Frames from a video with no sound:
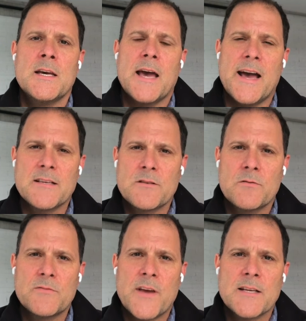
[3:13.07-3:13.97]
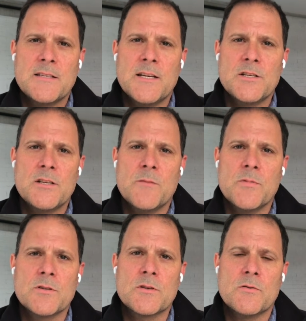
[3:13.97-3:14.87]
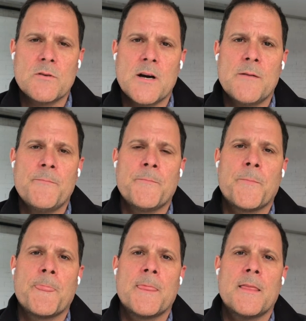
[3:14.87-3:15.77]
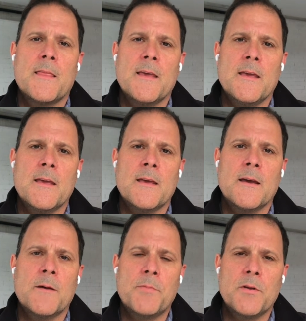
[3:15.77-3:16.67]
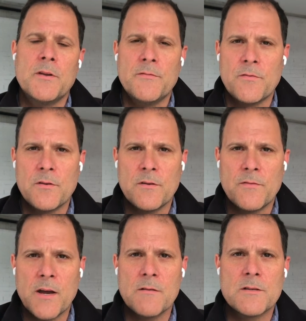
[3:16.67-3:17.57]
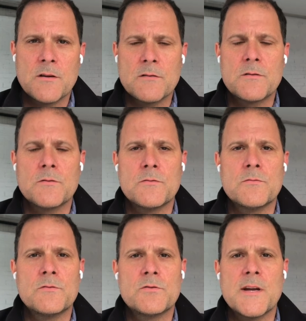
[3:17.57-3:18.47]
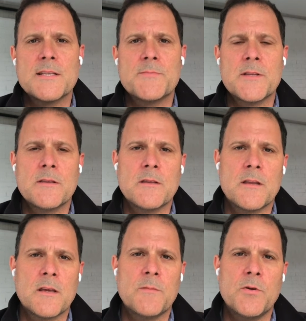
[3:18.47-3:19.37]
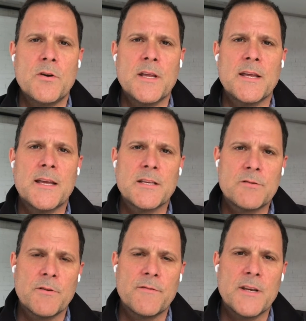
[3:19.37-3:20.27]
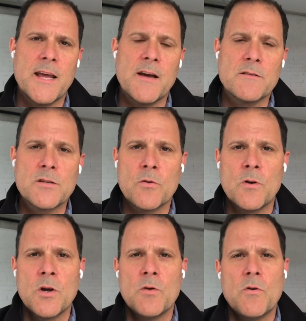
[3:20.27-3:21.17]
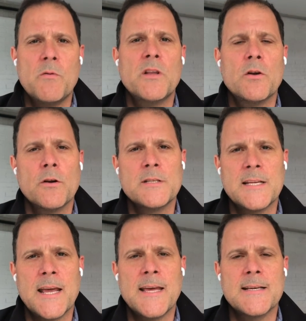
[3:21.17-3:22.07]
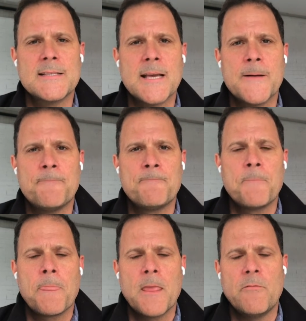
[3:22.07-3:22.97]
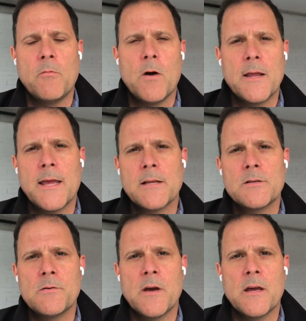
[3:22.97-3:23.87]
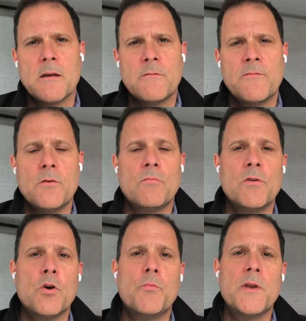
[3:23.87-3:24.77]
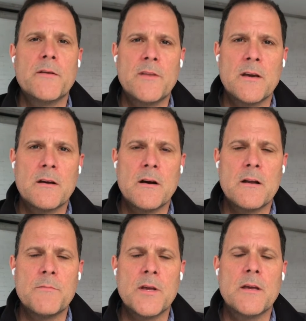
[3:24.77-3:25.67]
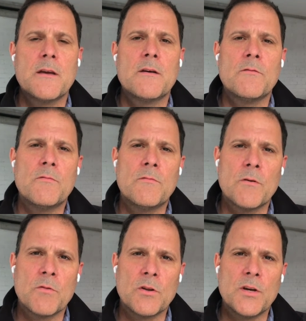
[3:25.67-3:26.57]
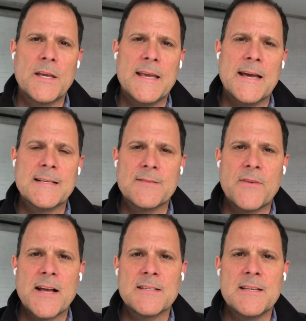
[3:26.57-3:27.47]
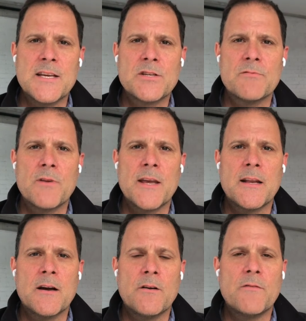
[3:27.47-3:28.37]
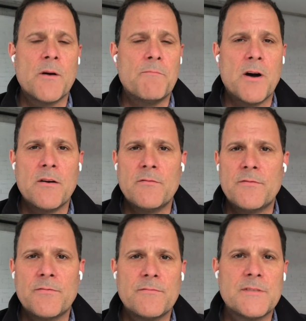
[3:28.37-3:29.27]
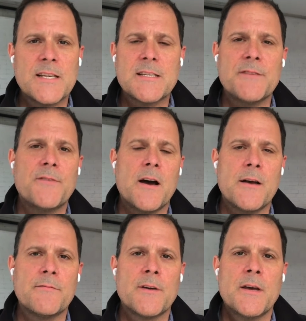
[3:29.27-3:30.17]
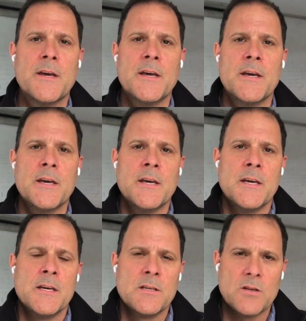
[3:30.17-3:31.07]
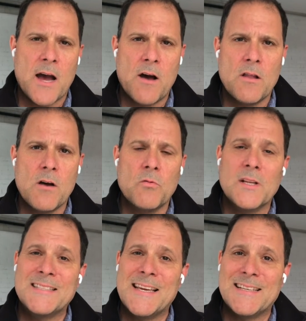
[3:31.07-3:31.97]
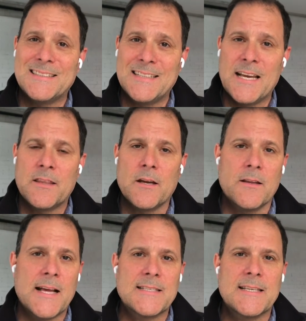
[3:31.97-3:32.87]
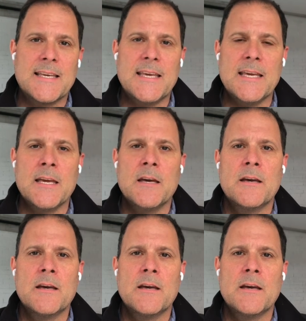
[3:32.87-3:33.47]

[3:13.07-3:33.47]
As those vaccination numbers go up, the ability for the virus to also transmit in the community gets driven down. So what we learned today is that if we want to get to a full reopening of the economy, what we're looking at is a vaccination rate of above 65. So how long will it take us to get there? And that's the key.